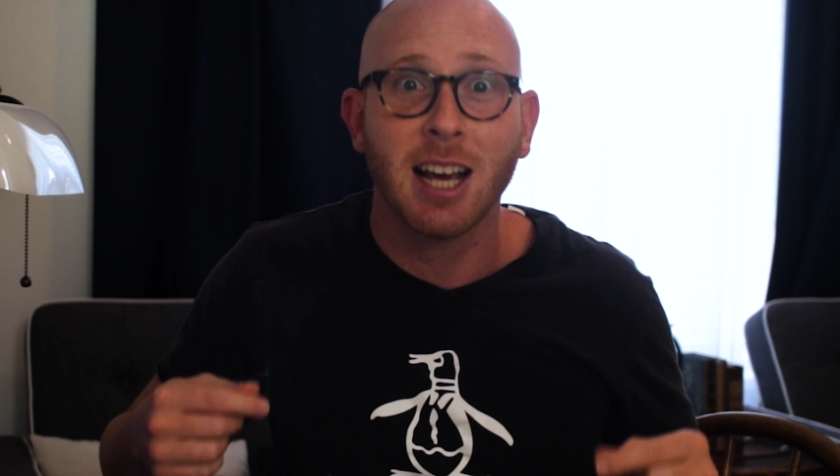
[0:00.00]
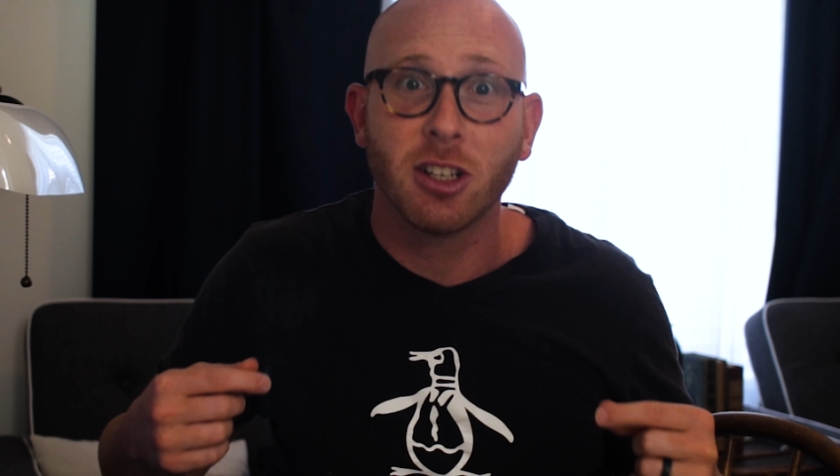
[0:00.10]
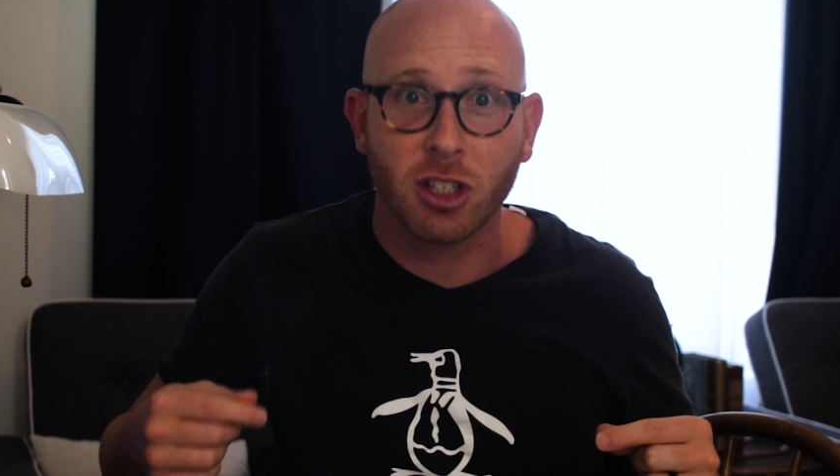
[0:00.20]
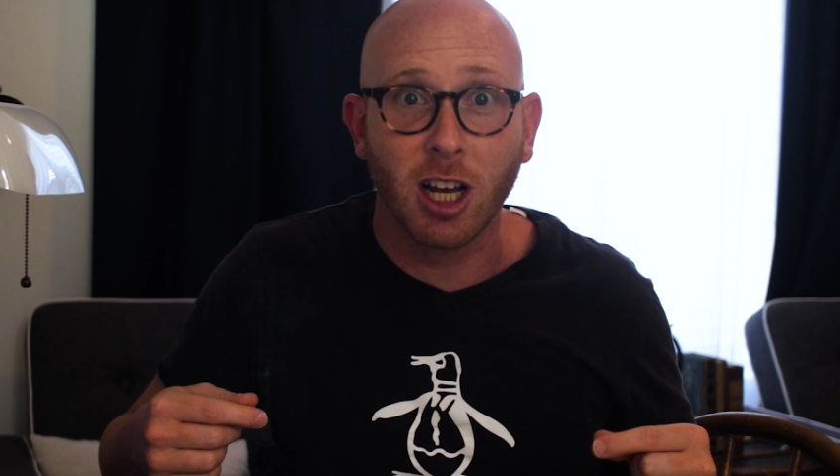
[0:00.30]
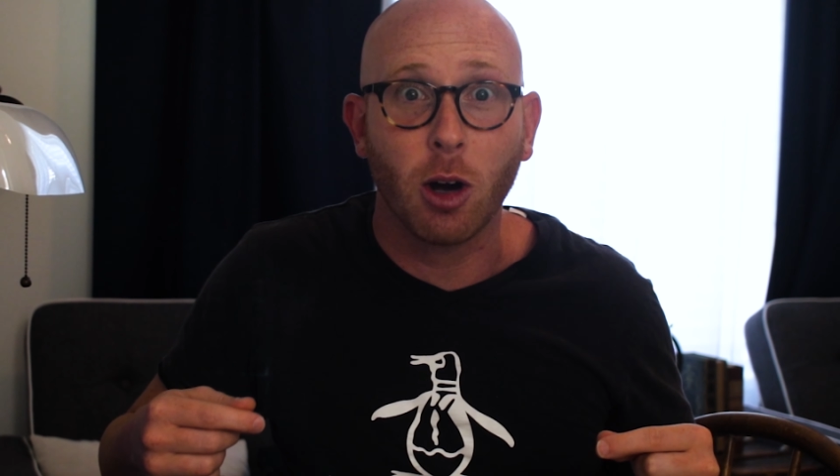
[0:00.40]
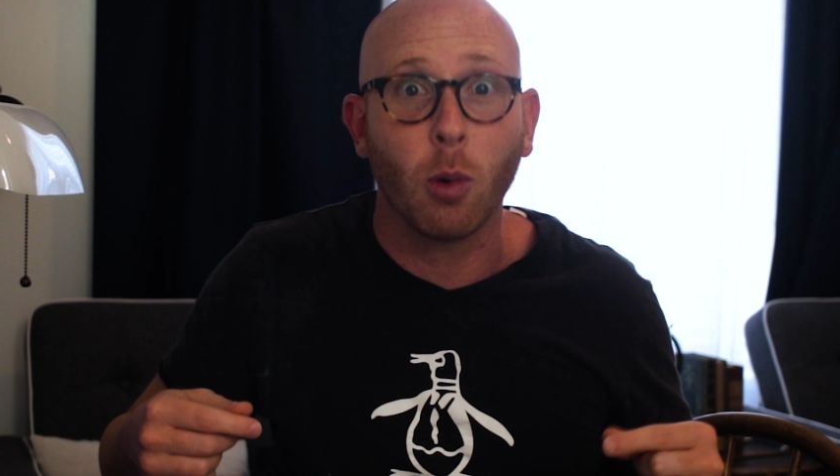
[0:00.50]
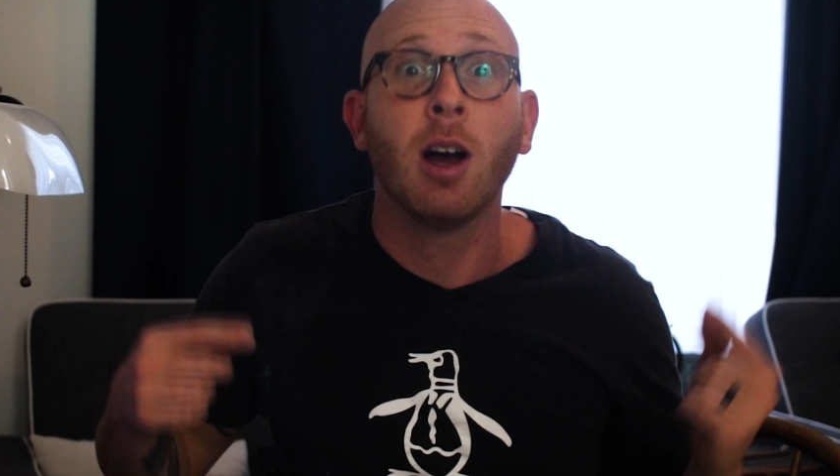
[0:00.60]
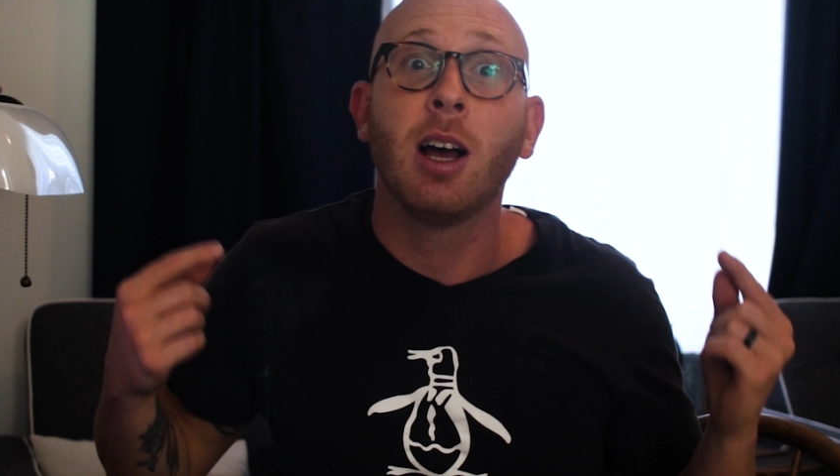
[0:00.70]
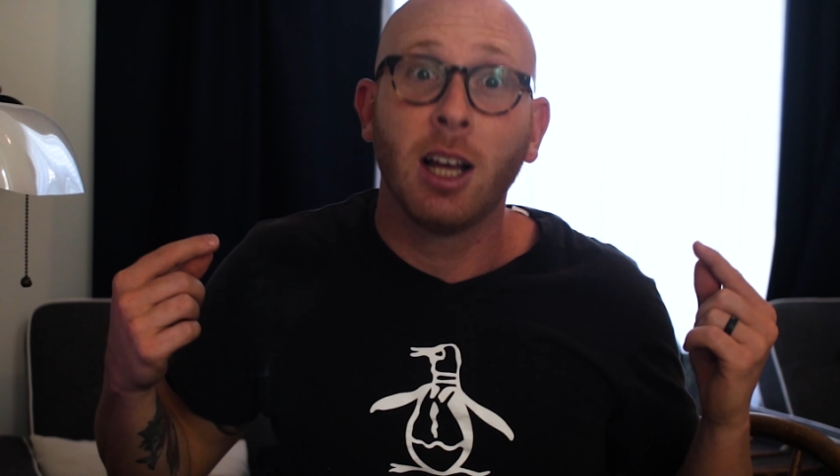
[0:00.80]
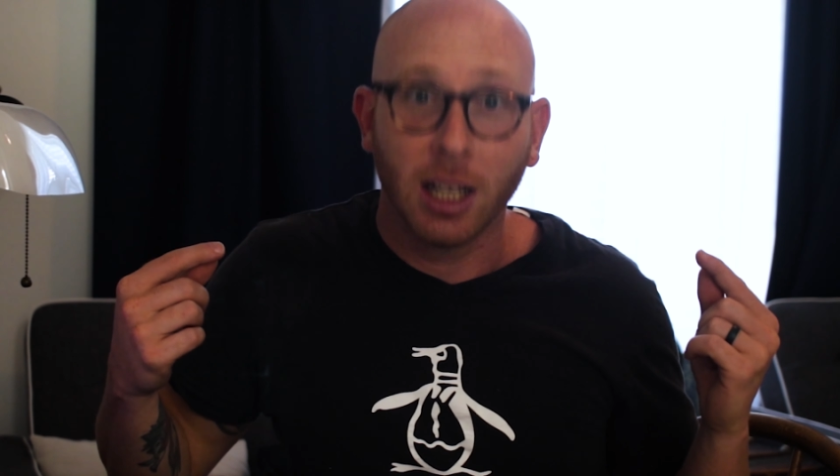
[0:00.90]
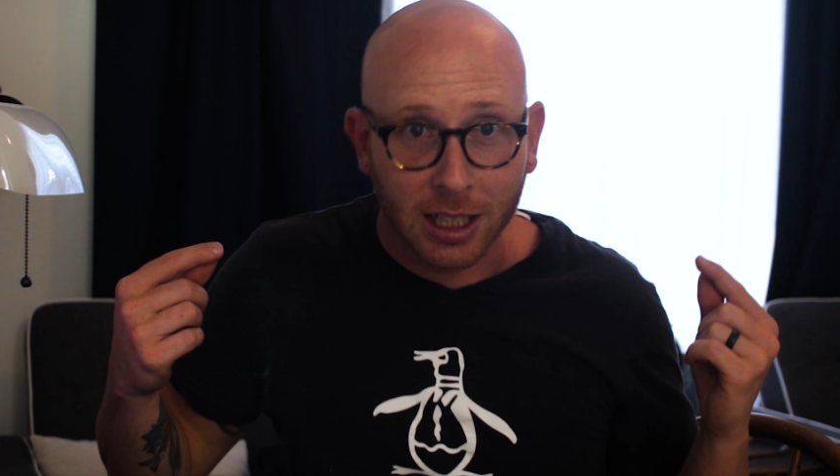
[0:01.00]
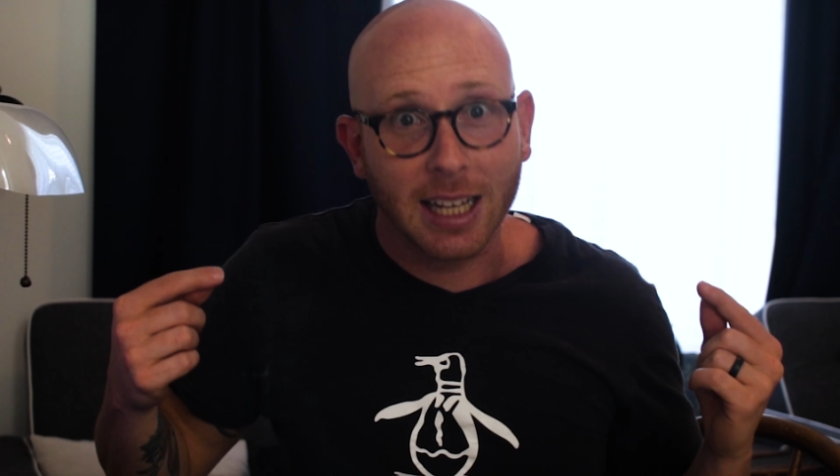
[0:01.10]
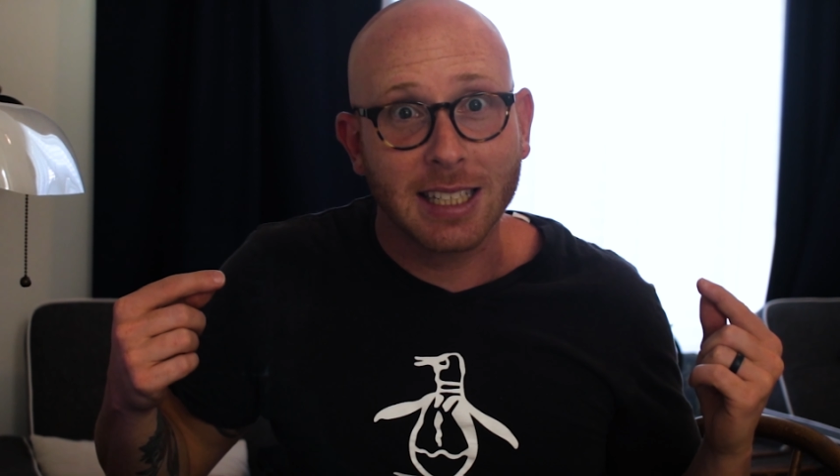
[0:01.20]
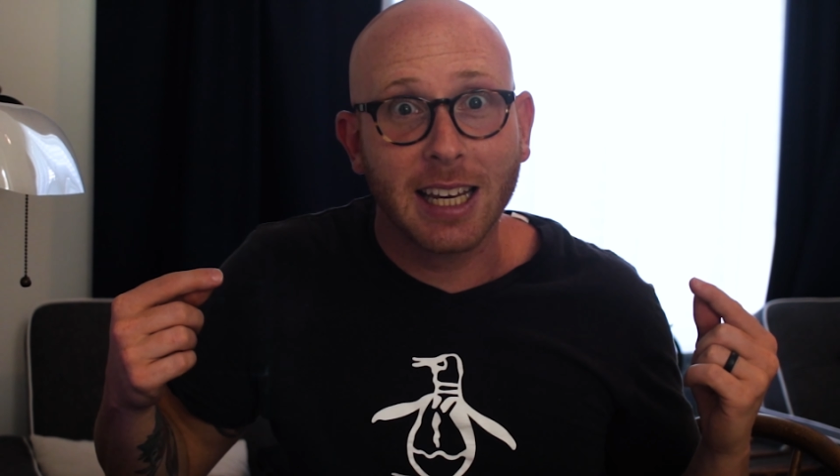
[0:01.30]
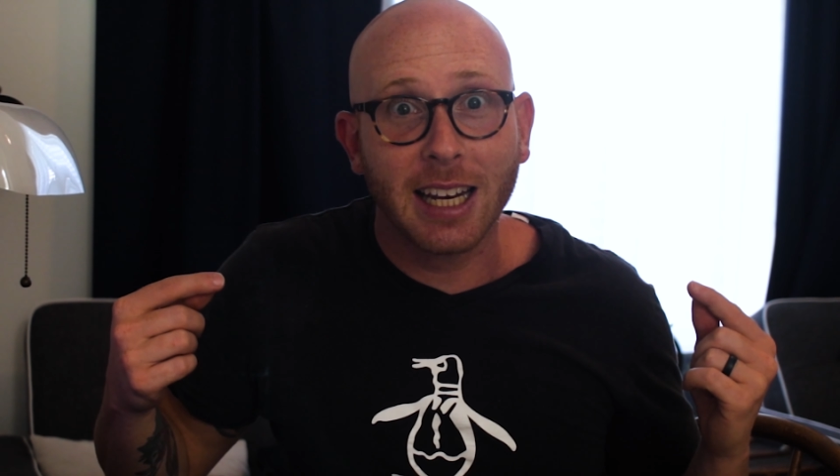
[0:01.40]
So
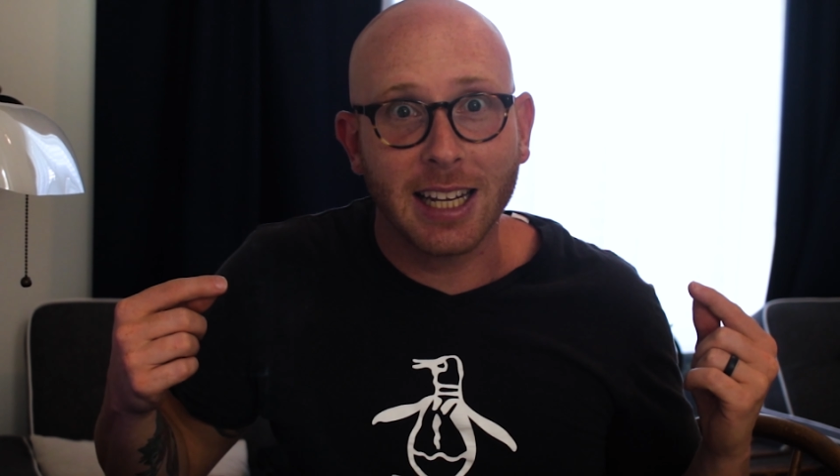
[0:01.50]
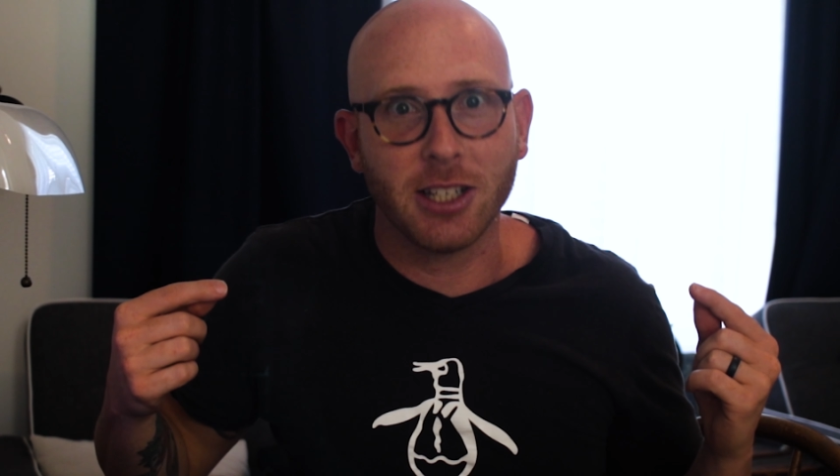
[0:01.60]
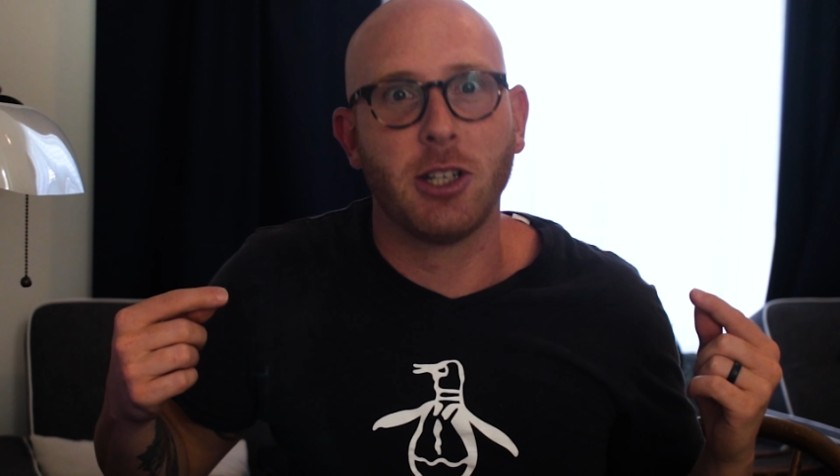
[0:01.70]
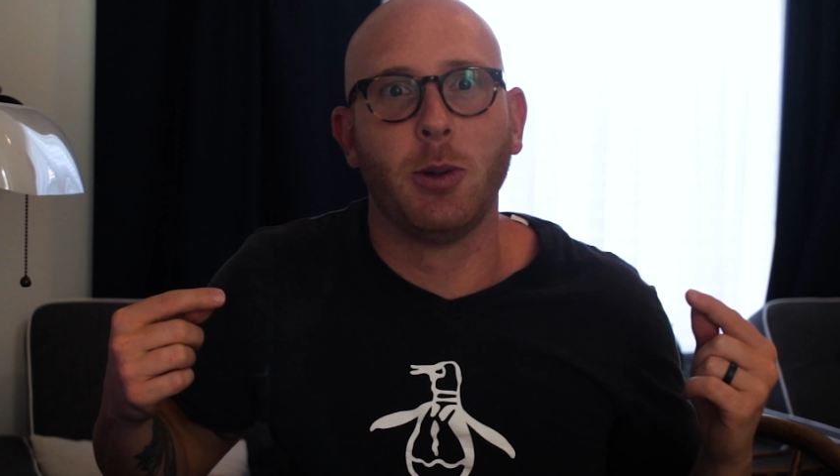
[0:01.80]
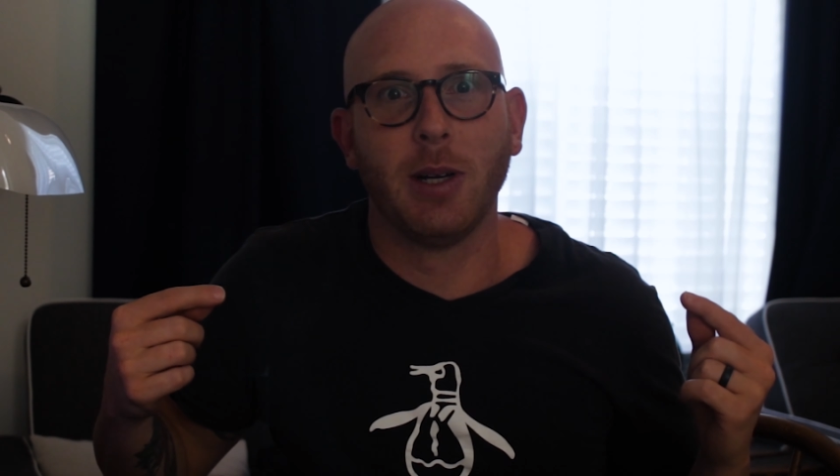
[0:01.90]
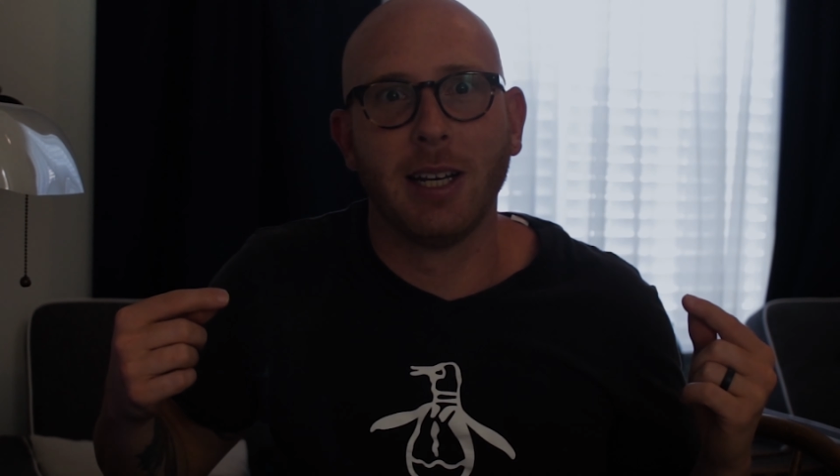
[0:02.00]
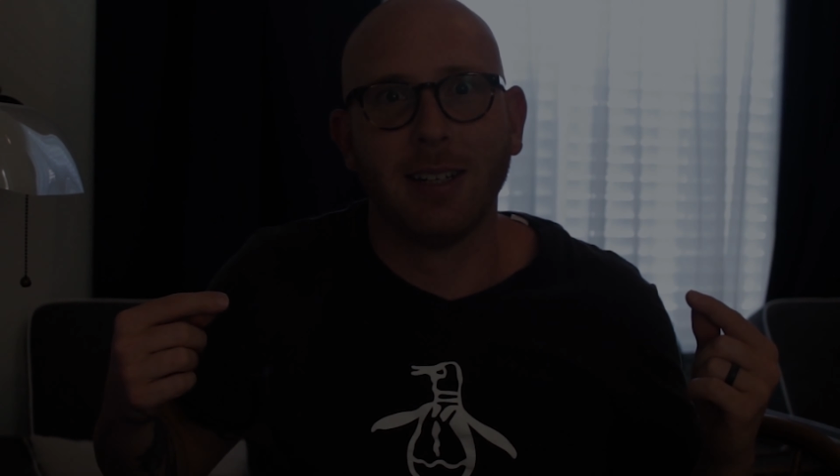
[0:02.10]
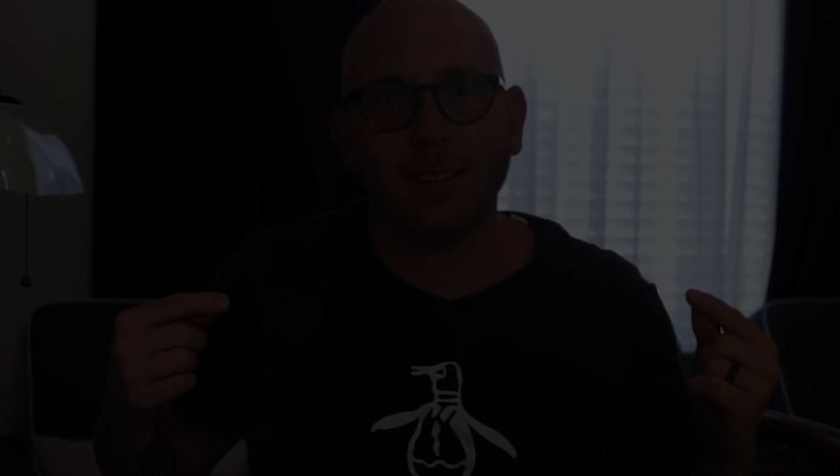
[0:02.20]
let's get into it.